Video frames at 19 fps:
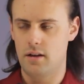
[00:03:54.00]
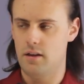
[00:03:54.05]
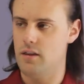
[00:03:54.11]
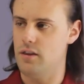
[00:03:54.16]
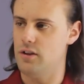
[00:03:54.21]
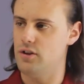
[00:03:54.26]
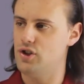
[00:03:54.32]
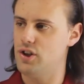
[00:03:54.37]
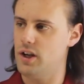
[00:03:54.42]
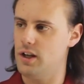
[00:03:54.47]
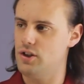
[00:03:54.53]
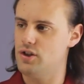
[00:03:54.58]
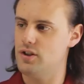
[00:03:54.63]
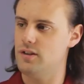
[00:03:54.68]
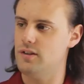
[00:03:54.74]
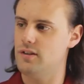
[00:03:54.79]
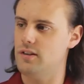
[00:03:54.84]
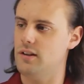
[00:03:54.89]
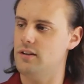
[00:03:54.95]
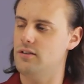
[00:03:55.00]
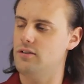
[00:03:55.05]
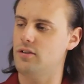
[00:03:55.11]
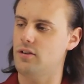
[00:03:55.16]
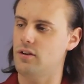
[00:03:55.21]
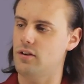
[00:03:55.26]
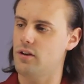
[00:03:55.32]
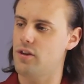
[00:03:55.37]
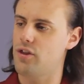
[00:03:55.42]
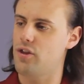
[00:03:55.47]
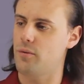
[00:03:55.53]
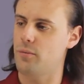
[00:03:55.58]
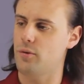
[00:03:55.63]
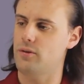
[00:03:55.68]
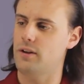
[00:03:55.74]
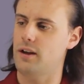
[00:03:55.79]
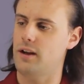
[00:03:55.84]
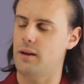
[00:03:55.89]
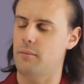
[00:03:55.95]
the changes in certain
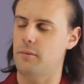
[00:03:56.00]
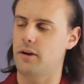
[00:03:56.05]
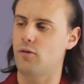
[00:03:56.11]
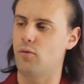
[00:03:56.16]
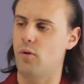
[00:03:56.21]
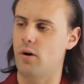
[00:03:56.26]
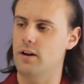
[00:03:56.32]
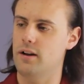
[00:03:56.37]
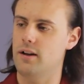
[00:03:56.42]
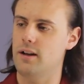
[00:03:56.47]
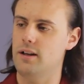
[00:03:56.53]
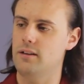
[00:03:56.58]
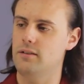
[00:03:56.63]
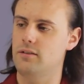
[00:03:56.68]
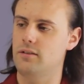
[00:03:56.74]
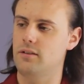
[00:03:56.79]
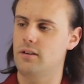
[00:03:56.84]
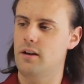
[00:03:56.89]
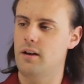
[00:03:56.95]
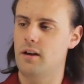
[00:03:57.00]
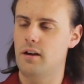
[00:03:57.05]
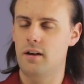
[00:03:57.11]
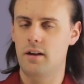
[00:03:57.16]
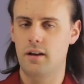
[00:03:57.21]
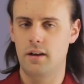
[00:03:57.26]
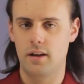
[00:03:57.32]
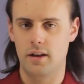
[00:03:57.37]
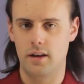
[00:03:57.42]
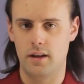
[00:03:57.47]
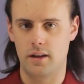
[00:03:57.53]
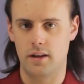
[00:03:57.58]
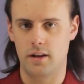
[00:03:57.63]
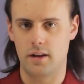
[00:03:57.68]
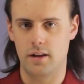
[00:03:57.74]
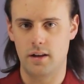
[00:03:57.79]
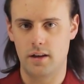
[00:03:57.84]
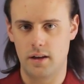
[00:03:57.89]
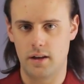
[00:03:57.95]
thermodynamic quantities
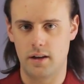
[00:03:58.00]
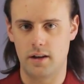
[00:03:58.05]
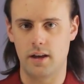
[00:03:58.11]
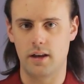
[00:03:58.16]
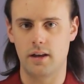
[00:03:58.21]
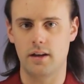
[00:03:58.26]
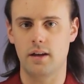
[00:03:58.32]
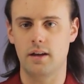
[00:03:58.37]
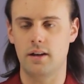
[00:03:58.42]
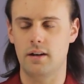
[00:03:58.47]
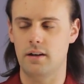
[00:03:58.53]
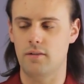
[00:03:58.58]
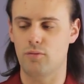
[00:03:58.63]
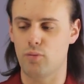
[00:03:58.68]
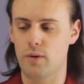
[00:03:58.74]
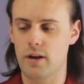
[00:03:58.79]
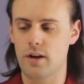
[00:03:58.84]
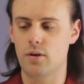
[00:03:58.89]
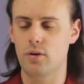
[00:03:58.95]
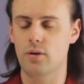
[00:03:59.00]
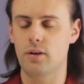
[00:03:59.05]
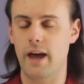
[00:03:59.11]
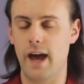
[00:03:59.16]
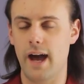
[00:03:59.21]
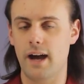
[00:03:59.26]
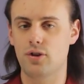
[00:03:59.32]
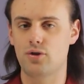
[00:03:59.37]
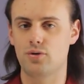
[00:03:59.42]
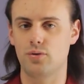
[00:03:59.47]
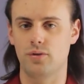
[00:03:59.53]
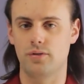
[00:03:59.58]
in a real actual